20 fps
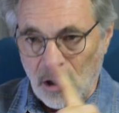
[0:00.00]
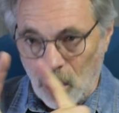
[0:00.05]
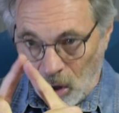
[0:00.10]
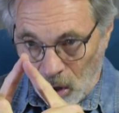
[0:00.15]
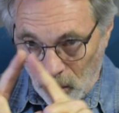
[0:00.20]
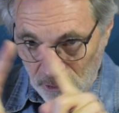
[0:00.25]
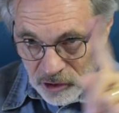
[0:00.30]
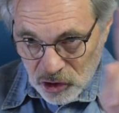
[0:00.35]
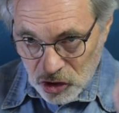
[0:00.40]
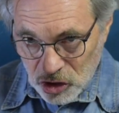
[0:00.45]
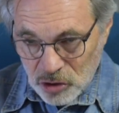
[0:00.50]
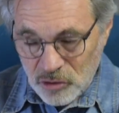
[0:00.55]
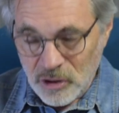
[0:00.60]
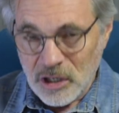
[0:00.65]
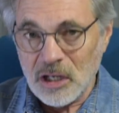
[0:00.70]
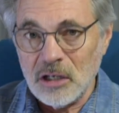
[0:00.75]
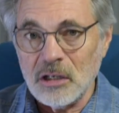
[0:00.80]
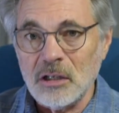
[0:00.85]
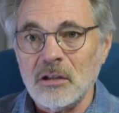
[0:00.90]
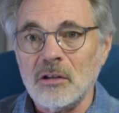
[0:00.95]
on the
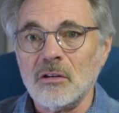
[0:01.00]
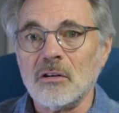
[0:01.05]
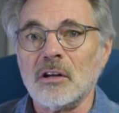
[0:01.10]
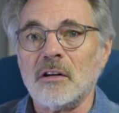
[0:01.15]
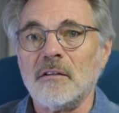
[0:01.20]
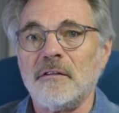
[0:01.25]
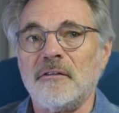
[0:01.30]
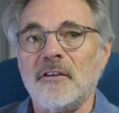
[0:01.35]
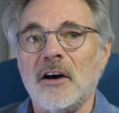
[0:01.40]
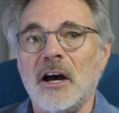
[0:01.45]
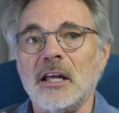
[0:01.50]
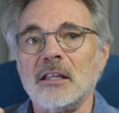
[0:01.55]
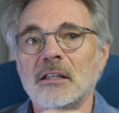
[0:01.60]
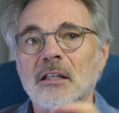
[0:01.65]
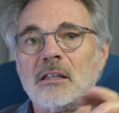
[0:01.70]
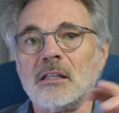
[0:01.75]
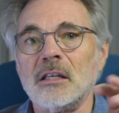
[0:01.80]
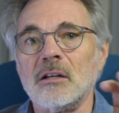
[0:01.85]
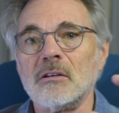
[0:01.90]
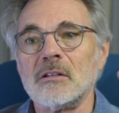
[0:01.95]
screen you're going to find
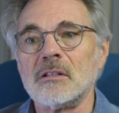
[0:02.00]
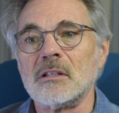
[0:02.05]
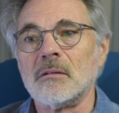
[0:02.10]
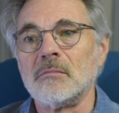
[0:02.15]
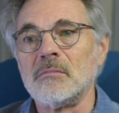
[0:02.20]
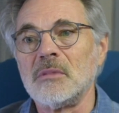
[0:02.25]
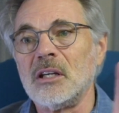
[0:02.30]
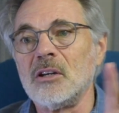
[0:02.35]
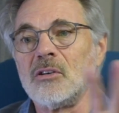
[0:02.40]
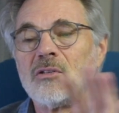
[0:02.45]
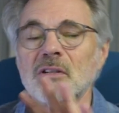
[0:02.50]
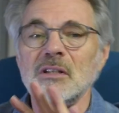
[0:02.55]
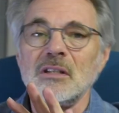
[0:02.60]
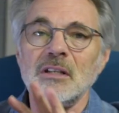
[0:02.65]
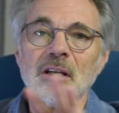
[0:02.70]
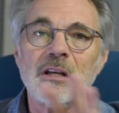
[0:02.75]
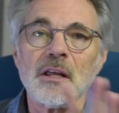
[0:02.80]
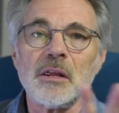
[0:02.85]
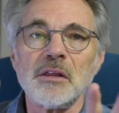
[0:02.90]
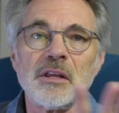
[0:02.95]
that there is some
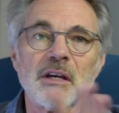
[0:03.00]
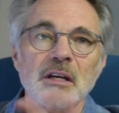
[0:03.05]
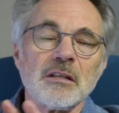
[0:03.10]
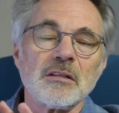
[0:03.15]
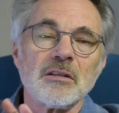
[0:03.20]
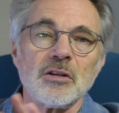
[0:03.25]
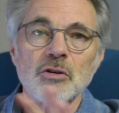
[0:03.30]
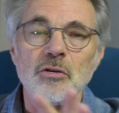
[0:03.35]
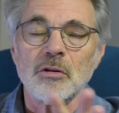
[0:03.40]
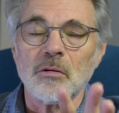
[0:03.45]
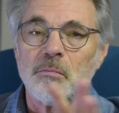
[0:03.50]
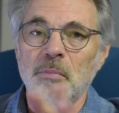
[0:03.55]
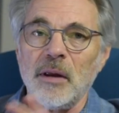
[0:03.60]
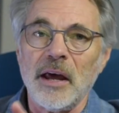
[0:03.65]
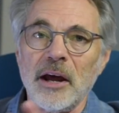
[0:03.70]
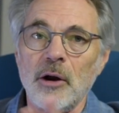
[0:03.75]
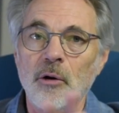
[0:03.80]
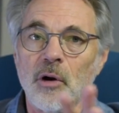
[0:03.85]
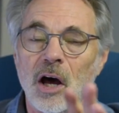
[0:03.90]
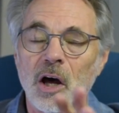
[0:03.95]
interesting things that you can
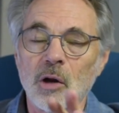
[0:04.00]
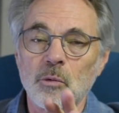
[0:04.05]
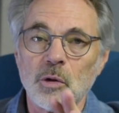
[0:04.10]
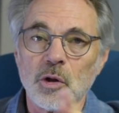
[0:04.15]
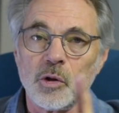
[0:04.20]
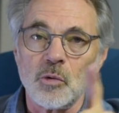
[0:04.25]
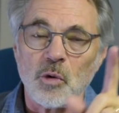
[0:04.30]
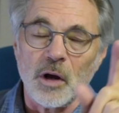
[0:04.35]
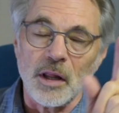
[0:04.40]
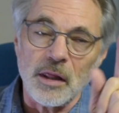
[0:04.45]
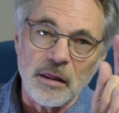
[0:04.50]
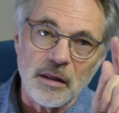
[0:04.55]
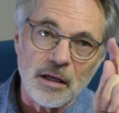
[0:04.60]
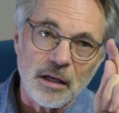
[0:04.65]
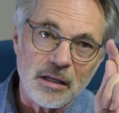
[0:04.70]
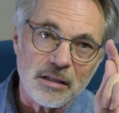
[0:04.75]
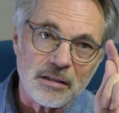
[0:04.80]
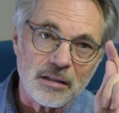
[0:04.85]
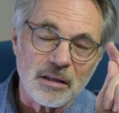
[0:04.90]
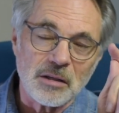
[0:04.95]
play around with. The one thing
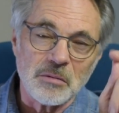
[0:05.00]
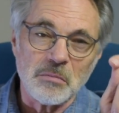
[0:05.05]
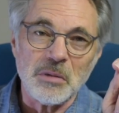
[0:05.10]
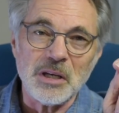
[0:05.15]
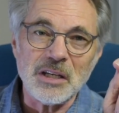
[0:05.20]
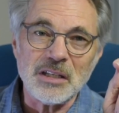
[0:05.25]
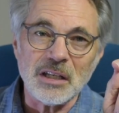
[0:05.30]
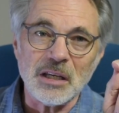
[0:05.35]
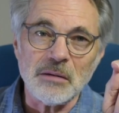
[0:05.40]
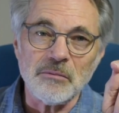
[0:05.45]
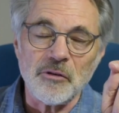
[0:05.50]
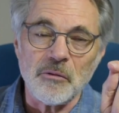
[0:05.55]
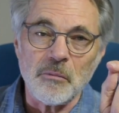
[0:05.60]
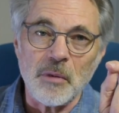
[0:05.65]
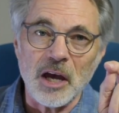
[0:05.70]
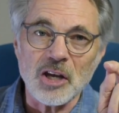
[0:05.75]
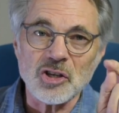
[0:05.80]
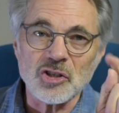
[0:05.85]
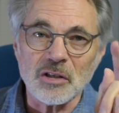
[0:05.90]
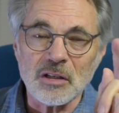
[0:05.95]
is that the meeting
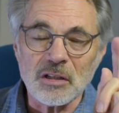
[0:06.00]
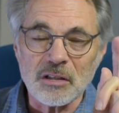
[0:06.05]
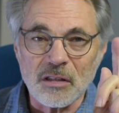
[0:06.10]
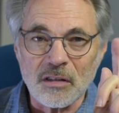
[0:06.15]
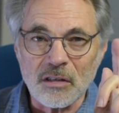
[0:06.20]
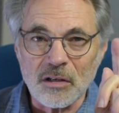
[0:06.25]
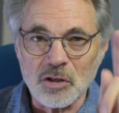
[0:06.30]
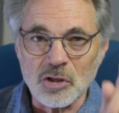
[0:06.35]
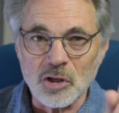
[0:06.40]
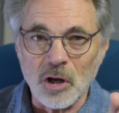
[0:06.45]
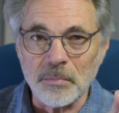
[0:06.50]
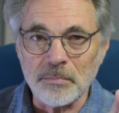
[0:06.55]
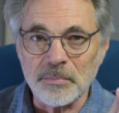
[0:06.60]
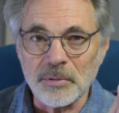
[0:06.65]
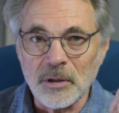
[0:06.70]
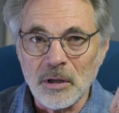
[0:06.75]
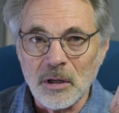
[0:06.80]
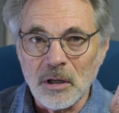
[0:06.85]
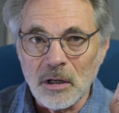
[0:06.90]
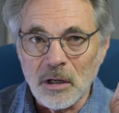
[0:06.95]
information is in the top
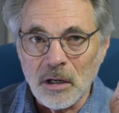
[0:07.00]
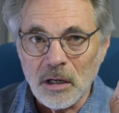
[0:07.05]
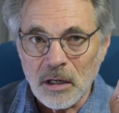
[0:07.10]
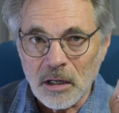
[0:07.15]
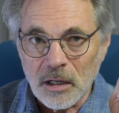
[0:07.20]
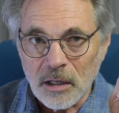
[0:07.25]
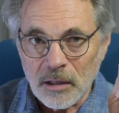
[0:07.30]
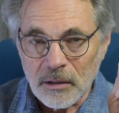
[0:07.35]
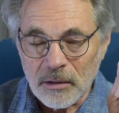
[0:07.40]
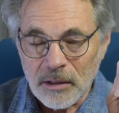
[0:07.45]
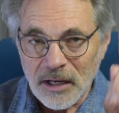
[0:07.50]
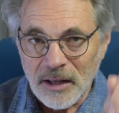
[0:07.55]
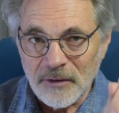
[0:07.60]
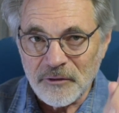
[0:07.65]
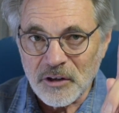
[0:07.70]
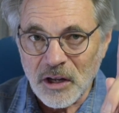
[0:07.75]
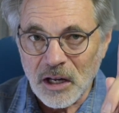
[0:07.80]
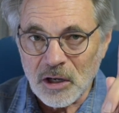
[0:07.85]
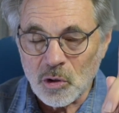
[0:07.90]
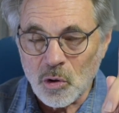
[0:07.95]

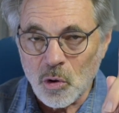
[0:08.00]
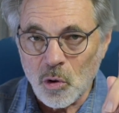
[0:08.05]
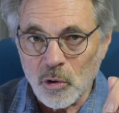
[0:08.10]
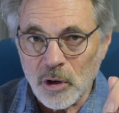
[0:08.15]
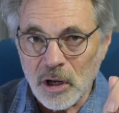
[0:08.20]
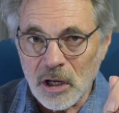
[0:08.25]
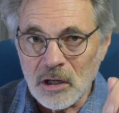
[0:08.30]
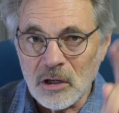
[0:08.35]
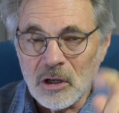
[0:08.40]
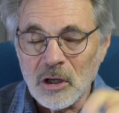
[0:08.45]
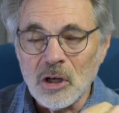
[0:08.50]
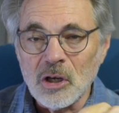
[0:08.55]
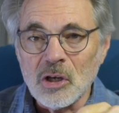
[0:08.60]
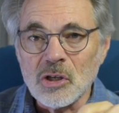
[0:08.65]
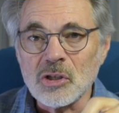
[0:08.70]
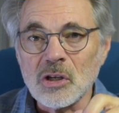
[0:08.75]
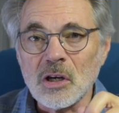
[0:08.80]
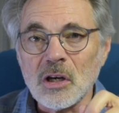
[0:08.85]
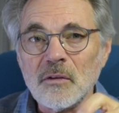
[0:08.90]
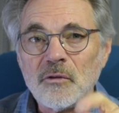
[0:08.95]
left-hand corner,
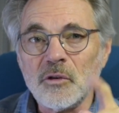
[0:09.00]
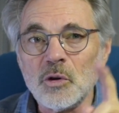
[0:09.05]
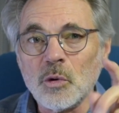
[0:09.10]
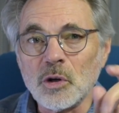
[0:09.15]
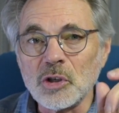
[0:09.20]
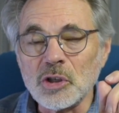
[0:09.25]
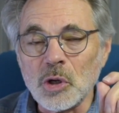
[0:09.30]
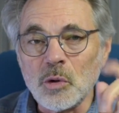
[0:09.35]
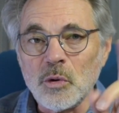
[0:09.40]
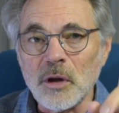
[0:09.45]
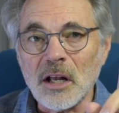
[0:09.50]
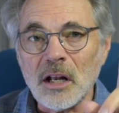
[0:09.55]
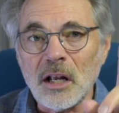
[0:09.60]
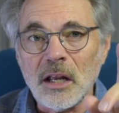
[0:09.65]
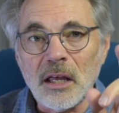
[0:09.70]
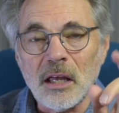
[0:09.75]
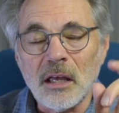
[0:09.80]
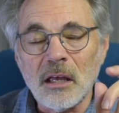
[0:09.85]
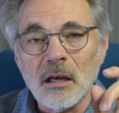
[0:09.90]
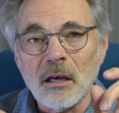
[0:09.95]
so if you want to
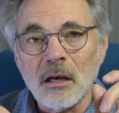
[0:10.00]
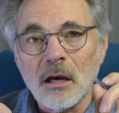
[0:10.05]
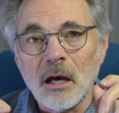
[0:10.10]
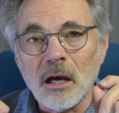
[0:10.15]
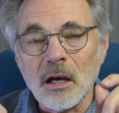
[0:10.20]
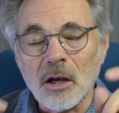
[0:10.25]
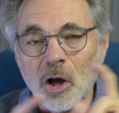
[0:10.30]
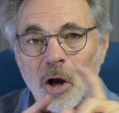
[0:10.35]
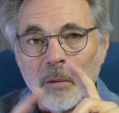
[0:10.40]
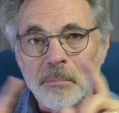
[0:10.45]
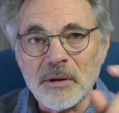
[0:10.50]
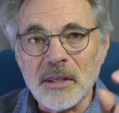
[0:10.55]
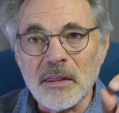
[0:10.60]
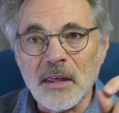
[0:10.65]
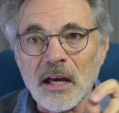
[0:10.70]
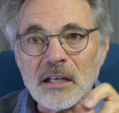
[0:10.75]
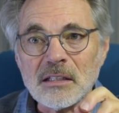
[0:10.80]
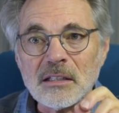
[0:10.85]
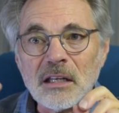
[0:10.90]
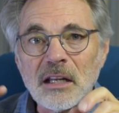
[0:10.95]
quickly copy
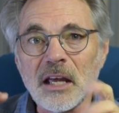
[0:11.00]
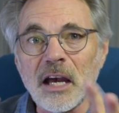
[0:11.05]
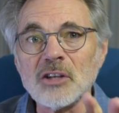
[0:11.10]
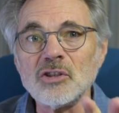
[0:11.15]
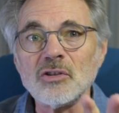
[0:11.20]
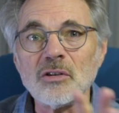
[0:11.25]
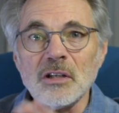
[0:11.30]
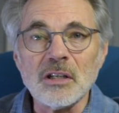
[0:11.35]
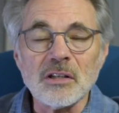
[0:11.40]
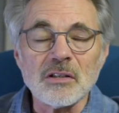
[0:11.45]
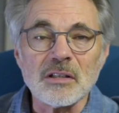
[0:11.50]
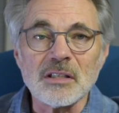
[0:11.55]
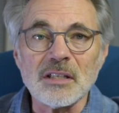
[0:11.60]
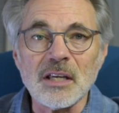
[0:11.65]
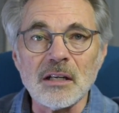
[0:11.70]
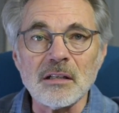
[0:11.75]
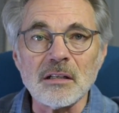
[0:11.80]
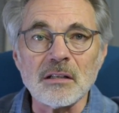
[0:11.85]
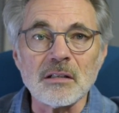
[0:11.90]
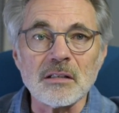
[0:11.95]
that in case you need to
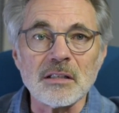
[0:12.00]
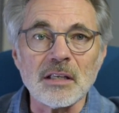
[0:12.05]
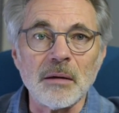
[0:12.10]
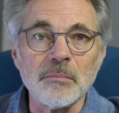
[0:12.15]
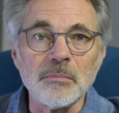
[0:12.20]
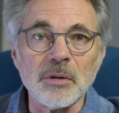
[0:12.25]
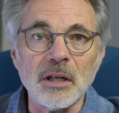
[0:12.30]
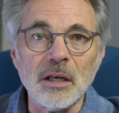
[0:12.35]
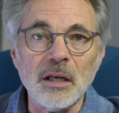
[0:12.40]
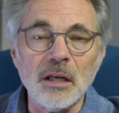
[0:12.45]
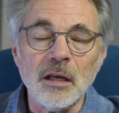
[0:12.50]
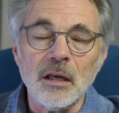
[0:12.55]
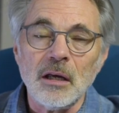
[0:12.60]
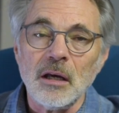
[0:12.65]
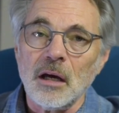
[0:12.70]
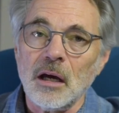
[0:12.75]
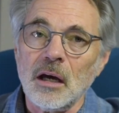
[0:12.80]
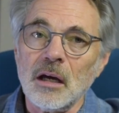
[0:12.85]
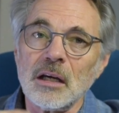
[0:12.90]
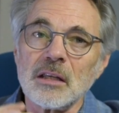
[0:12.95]
send it to somebody,
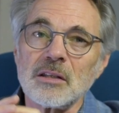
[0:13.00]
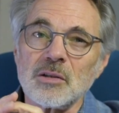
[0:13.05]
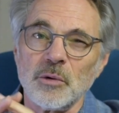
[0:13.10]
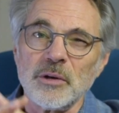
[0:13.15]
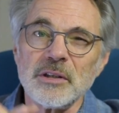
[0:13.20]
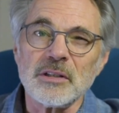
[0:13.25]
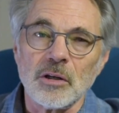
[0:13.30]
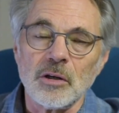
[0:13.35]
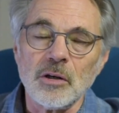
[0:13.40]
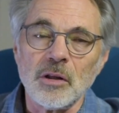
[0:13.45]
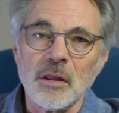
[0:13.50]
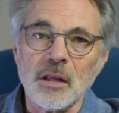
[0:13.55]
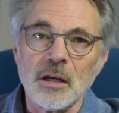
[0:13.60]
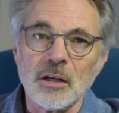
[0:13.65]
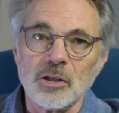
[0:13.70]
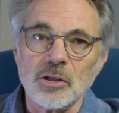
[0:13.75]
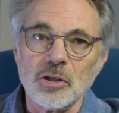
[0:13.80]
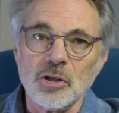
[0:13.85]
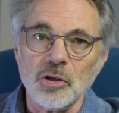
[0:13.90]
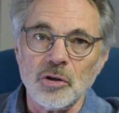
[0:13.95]
it's always a good thing
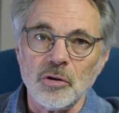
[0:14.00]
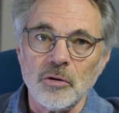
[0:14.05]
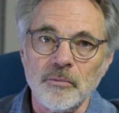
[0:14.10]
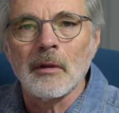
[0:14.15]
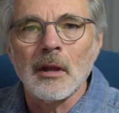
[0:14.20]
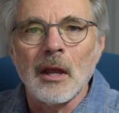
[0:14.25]
to do.